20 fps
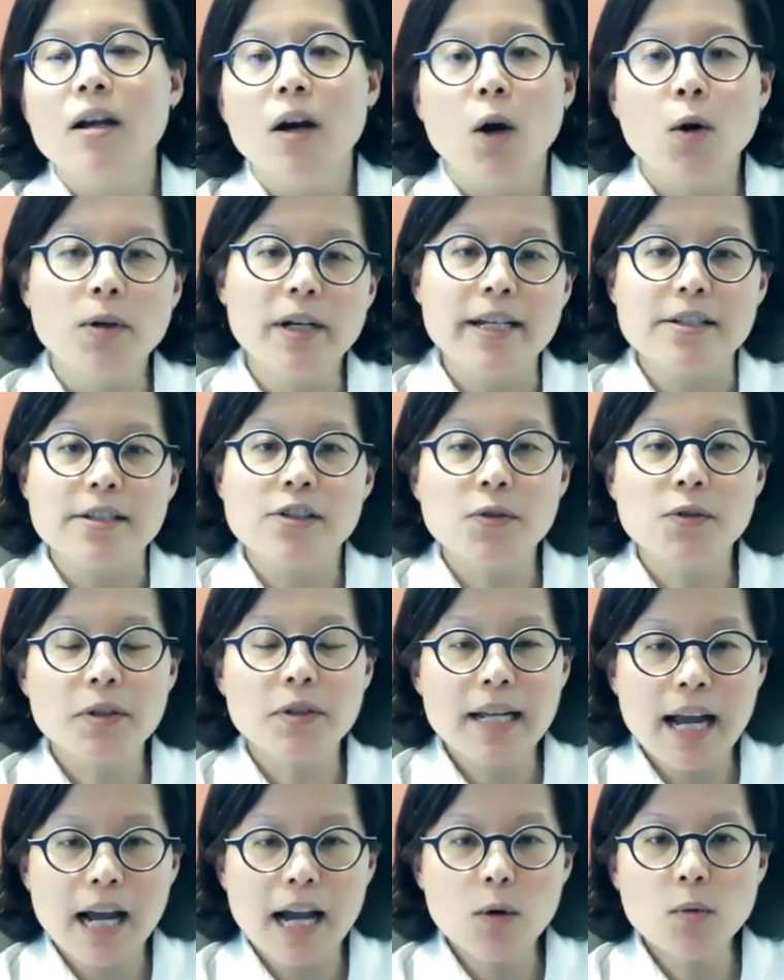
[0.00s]
Okay, so
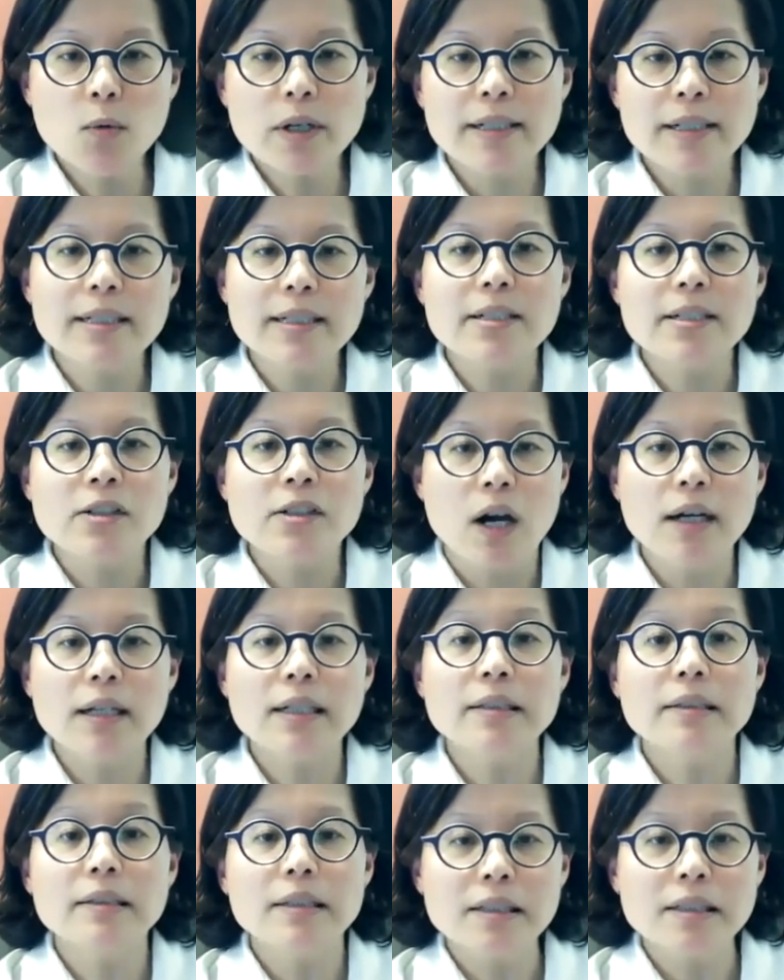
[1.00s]
now we're going to
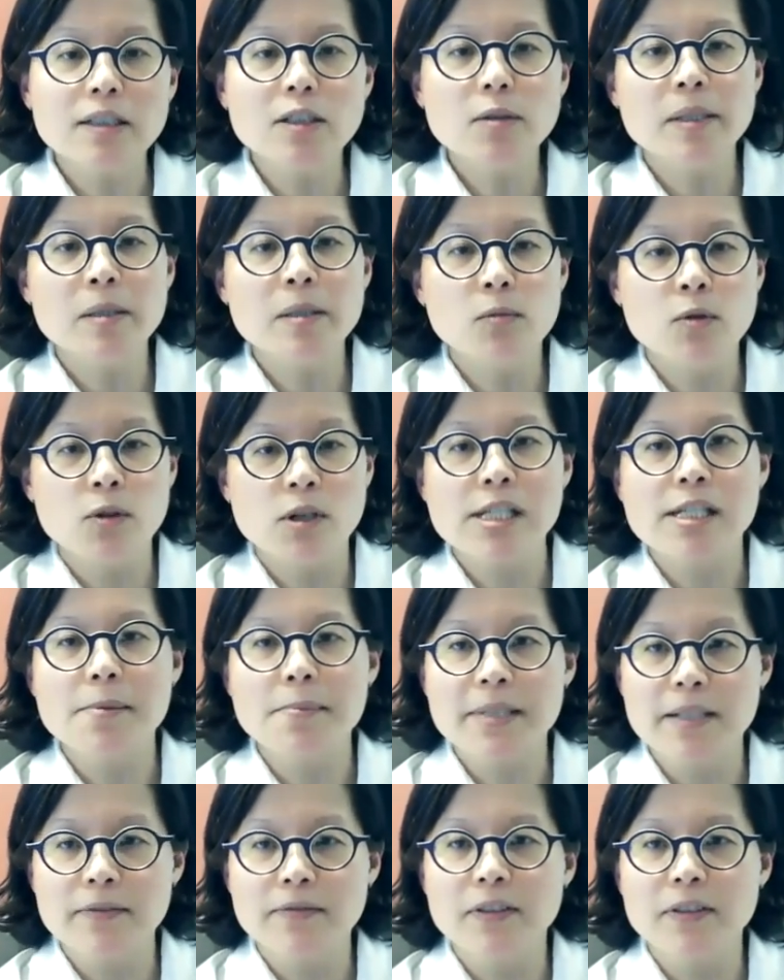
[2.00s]
talk a little bit more
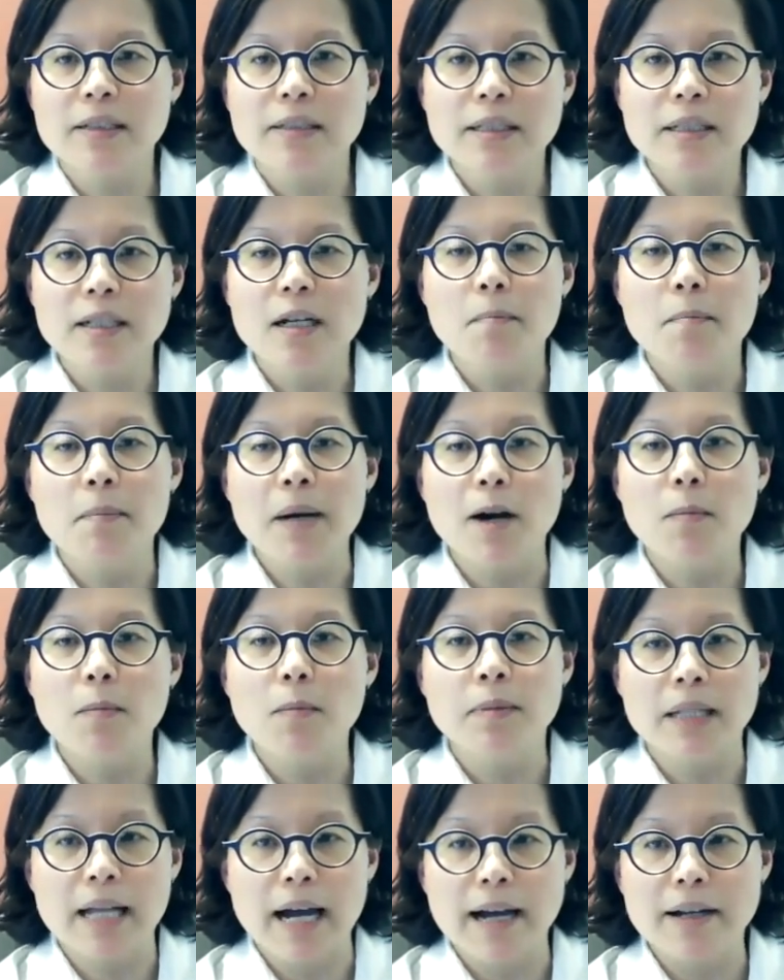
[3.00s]
specifically
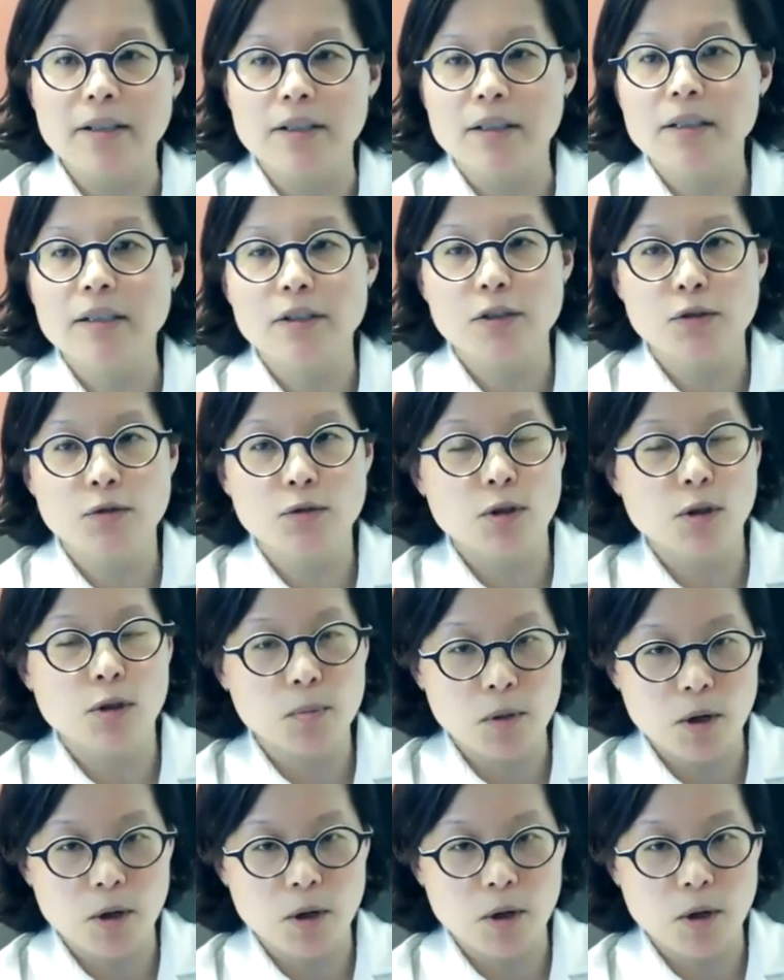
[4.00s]
about bladder control